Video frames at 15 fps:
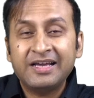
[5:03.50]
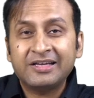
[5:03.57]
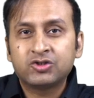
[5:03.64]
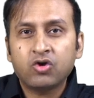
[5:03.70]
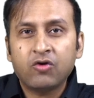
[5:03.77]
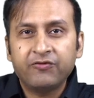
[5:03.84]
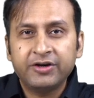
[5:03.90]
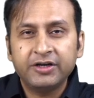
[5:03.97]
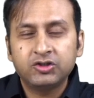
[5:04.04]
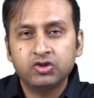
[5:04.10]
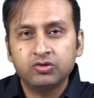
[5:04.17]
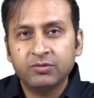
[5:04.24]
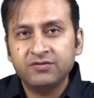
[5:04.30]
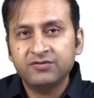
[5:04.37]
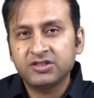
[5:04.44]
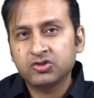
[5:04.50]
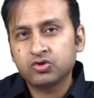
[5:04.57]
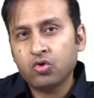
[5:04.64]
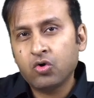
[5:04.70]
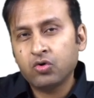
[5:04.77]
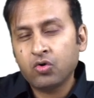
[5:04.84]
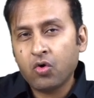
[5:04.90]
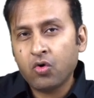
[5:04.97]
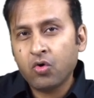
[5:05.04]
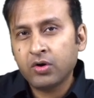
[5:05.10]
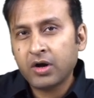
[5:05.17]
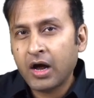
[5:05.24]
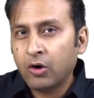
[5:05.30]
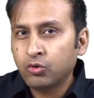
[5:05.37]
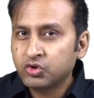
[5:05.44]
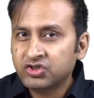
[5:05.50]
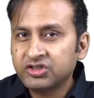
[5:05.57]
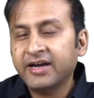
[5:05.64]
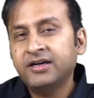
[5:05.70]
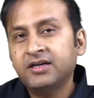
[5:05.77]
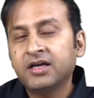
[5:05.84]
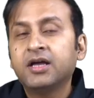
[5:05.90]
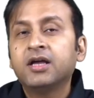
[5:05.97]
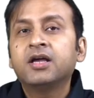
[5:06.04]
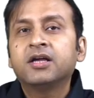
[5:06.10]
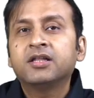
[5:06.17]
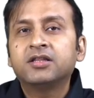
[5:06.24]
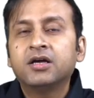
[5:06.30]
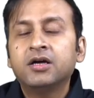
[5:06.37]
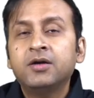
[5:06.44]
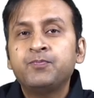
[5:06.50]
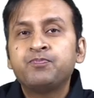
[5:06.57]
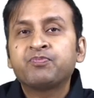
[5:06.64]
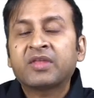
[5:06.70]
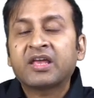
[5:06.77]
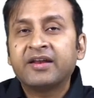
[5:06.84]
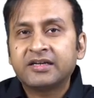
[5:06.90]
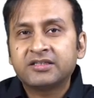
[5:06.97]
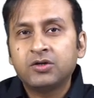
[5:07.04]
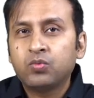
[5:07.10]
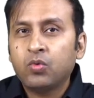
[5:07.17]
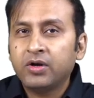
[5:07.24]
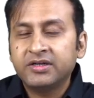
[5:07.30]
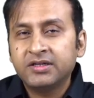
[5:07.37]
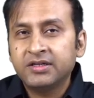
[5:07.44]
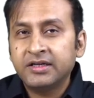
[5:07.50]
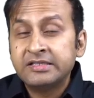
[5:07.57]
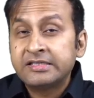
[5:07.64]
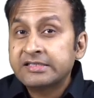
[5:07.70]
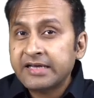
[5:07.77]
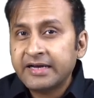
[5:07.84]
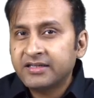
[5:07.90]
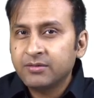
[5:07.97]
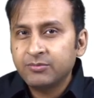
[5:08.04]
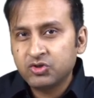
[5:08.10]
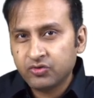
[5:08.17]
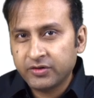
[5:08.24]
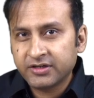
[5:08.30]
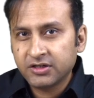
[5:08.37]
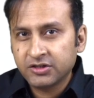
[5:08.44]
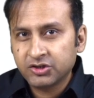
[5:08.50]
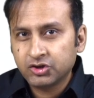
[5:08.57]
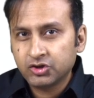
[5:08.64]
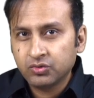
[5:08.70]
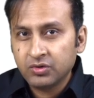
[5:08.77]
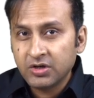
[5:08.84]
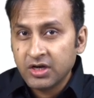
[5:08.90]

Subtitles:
an exophatic tumor which has gone on outside the rectal wall and inside the mesorectal tissue.